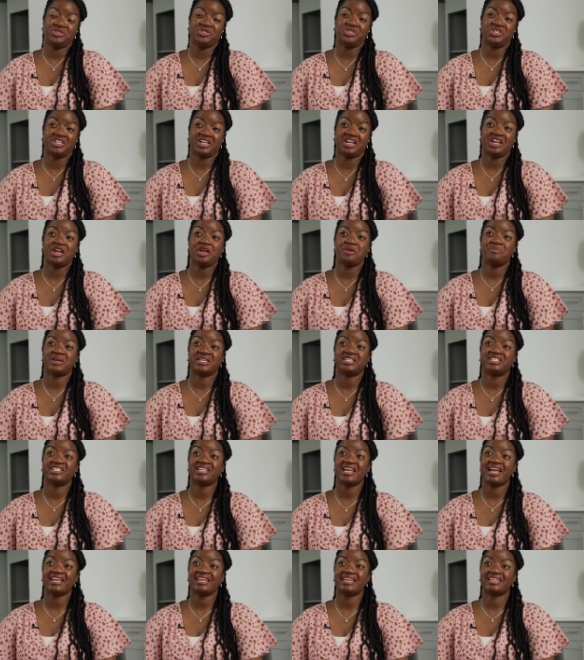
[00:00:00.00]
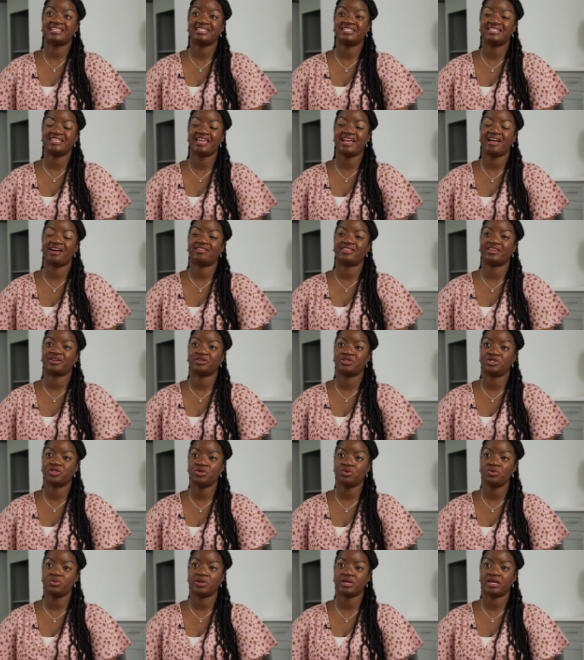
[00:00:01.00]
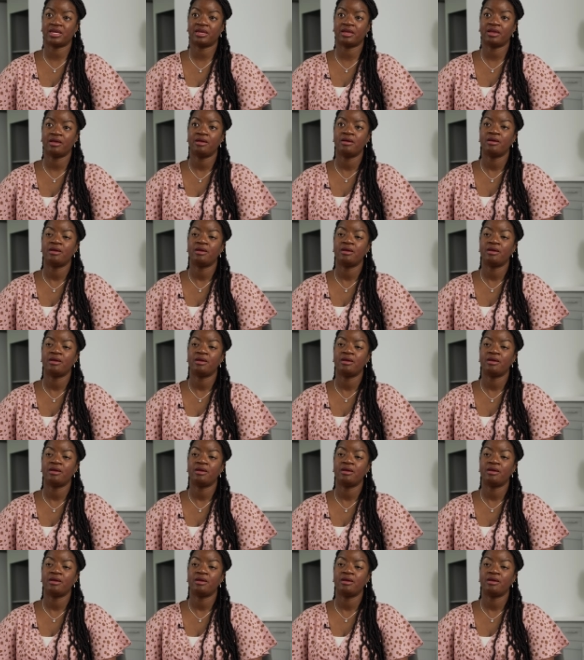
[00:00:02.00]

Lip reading: you should come and check and see how they're doing.